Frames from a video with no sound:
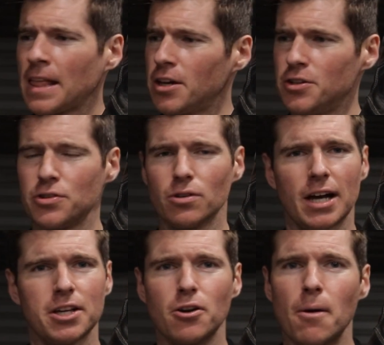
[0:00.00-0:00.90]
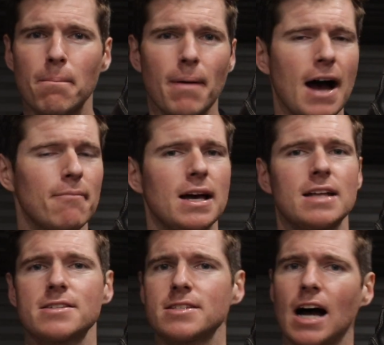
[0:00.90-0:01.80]
can do, like, you know,
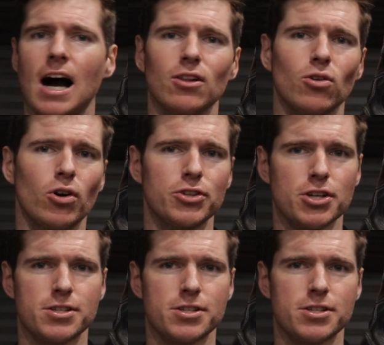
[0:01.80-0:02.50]
Batman, Star-Lord,